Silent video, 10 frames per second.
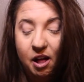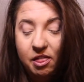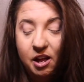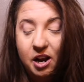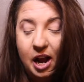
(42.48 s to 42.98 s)

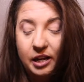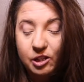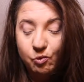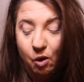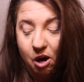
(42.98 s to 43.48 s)
The
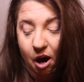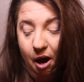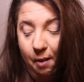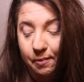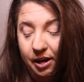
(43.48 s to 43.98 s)
next one
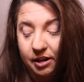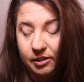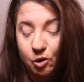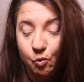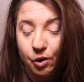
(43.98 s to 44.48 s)
up
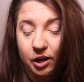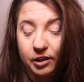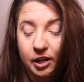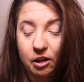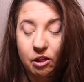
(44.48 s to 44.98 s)
is Ring
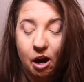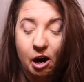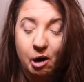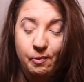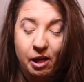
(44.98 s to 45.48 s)
the
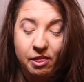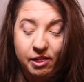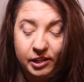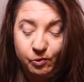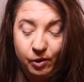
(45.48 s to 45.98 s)
Alarm, and
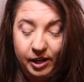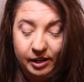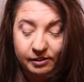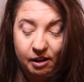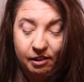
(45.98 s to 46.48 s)
this one
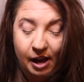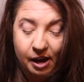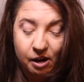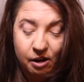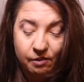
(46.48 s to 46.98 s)
has a
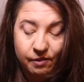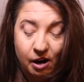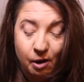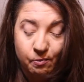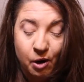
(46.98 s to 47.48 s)
lot
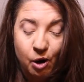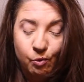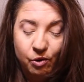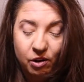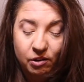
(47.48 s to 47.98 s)
of
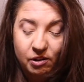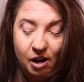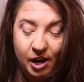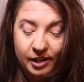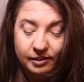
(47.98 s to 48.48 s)
real
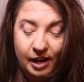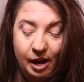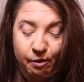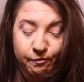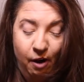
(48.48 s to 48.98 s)
nice
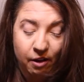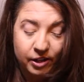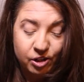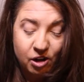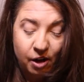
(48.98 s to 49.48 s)
kind of
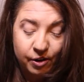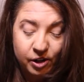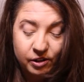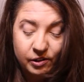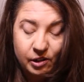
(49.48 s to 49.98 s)
fallish
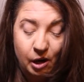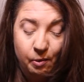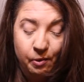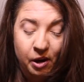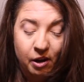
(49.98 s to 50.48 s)
colors,
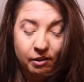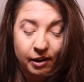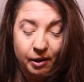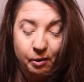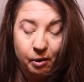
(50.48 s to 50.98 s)
some
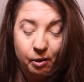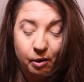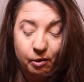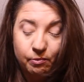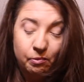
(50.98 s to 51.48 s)
like
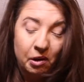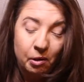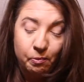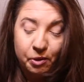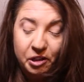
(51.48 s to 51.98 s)

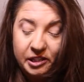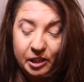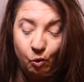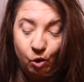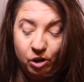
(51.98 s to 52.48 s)
burnt
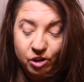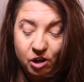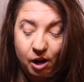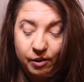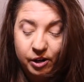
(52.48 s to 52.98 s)
orange
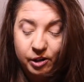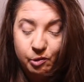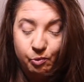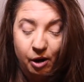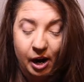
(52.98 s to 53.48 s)

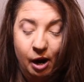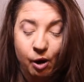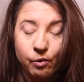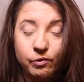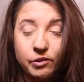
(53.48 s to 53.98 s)
colors,
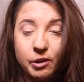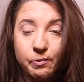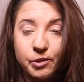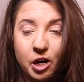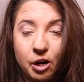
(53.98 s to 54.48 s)
browns,
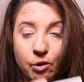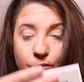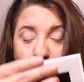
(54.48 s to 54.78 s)
some dark